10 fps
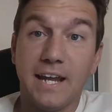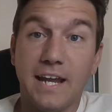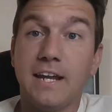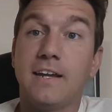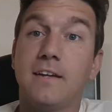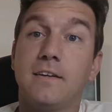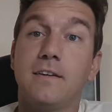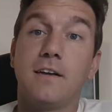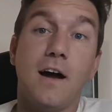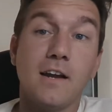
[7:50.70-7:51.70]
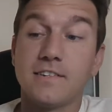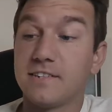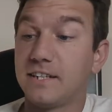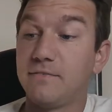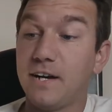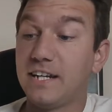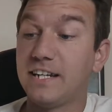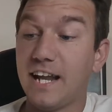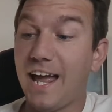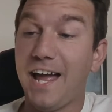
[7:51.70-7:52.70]
and honestly if i
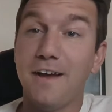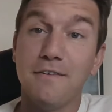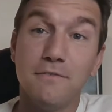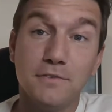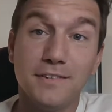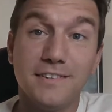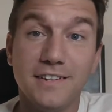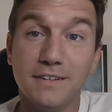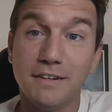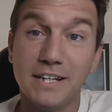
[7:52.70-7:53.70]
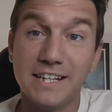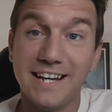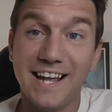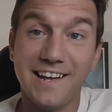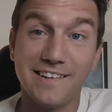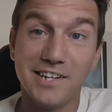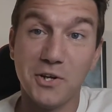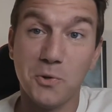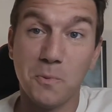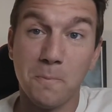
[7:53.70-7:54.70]
didn't have if i didn't you
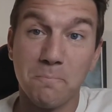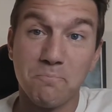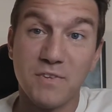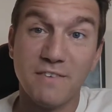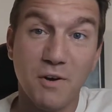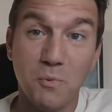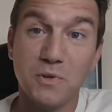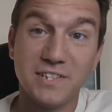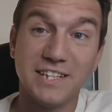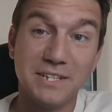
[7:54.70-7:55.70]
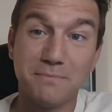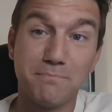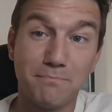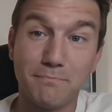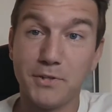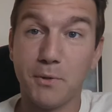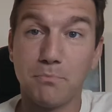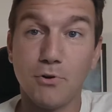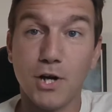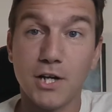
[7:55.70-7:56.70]
know if i wasn't in the you know
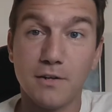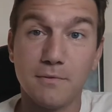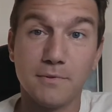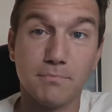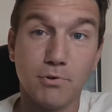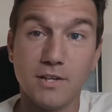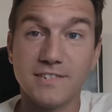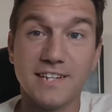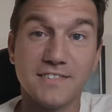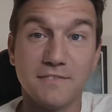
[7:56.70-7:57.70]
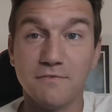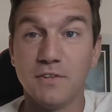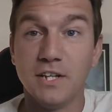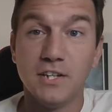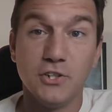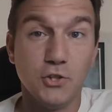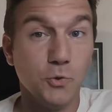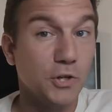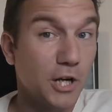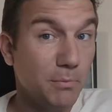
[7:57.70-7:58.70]
pro process of
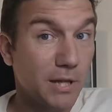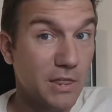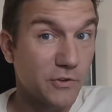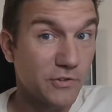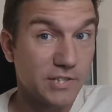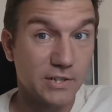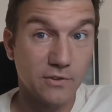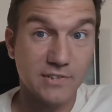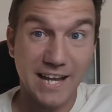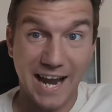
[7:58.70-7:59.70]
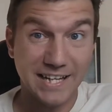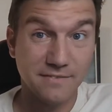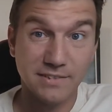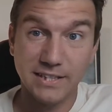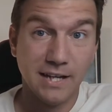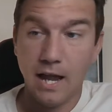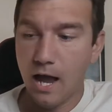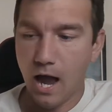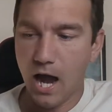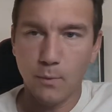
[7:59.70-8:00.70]
doing a couple other series actively
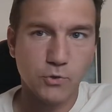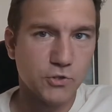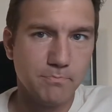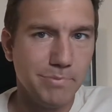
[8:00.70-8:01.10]
i would just